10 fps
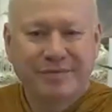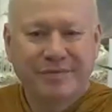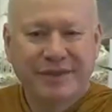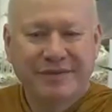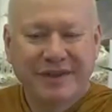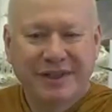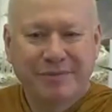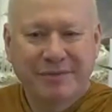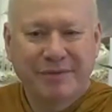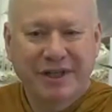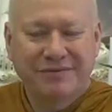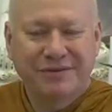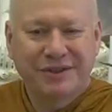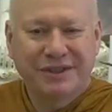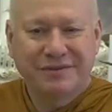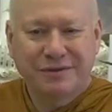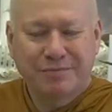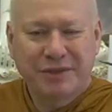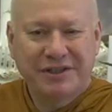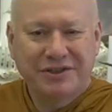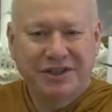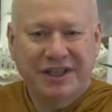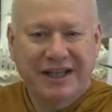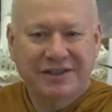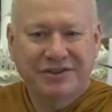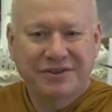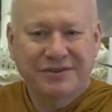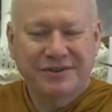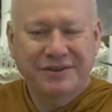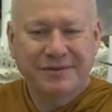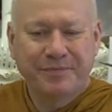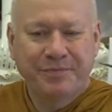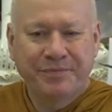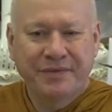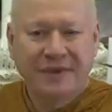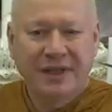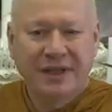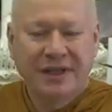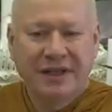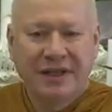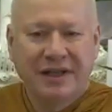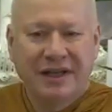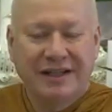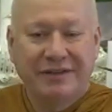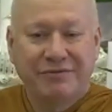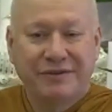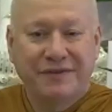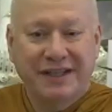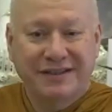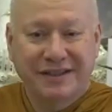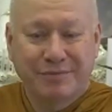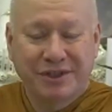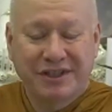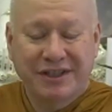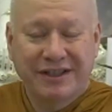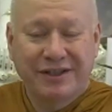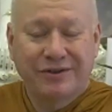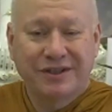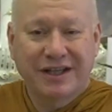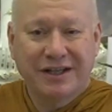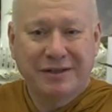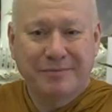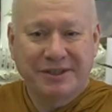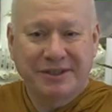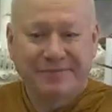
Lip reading: developing mindfulness of speech and actions, and then reflecting particularly on karma.